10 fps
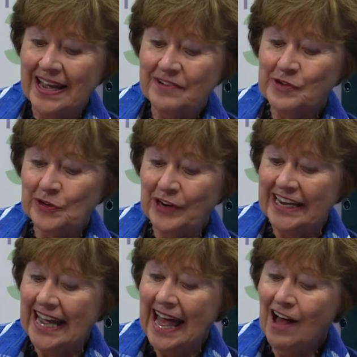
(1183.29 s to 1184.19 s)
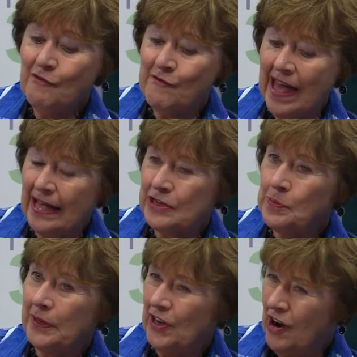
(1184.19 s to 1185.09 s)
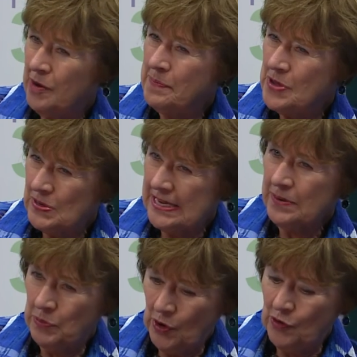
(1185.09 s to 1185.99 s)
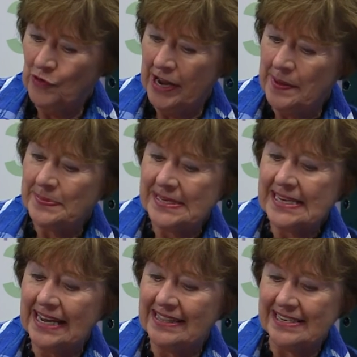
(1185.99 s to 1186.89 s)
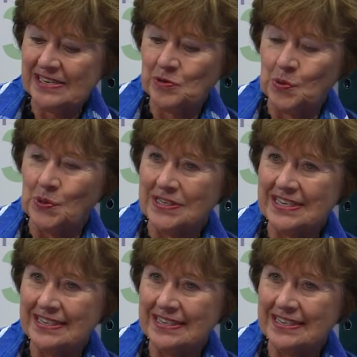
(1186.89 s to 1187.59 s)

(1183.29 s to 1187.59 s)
Frederica, how valuable are music programs in the schools?